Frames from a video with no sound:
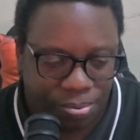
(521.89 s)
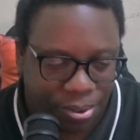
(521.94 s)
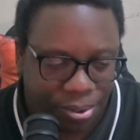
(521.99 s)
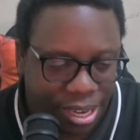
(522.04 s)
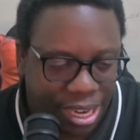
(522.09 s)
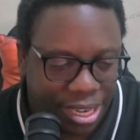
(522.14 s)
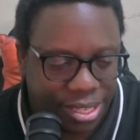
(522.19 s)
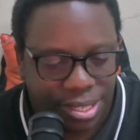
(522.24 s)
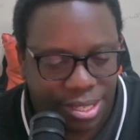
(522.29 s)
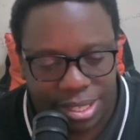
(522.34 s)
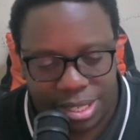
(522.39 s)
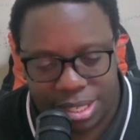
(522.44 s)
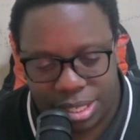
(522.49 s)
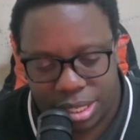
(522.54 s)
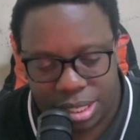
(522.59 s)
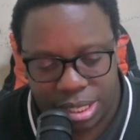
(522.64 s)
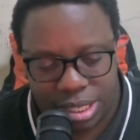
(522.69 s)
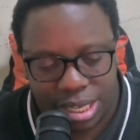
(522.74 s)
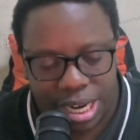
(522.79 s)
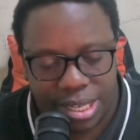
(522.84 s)
It
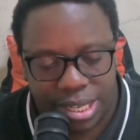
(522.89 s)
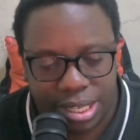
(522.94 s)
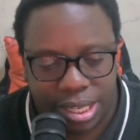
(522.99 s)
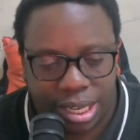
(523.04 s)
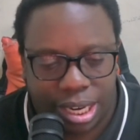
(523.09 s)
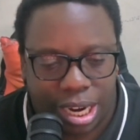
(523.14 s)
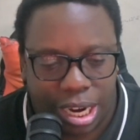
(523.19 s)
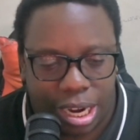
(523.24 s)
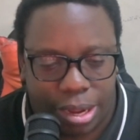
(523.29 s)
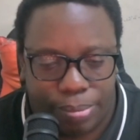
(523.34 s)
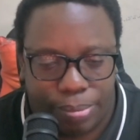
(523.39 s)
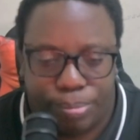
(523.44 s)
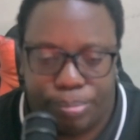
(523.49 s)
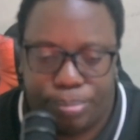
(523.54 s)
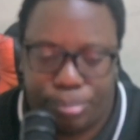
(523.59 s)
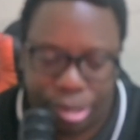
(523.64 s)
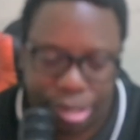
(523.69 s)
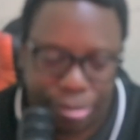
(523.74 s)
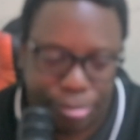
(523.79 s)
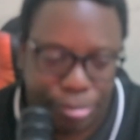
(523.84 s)
doesn't come
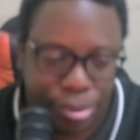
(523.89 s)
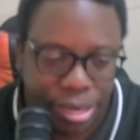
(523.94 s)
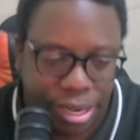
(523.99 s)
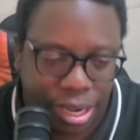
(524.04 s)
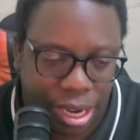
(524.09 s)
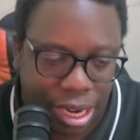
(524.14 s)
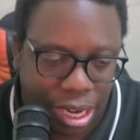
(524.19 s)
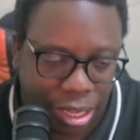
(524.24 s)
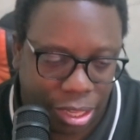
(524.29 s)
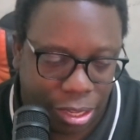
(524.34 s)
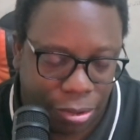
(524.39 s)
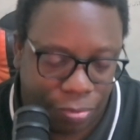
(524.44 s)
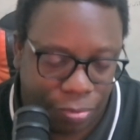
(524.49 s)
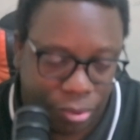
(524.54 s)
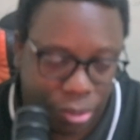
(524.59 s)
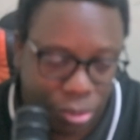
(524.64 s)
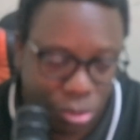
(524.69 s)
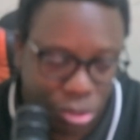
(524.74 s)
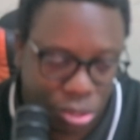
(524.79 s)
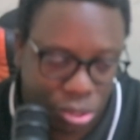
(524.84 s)
pre-built like the
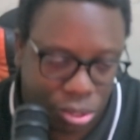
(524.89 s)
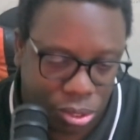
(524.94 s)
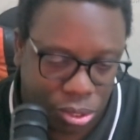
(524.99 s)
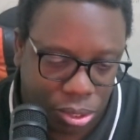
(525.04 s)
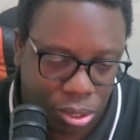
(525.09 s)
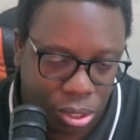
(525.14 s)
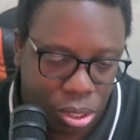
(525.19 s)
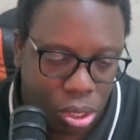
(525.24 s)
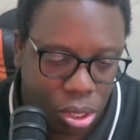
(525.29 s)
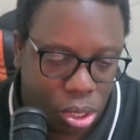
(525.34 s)
Fusion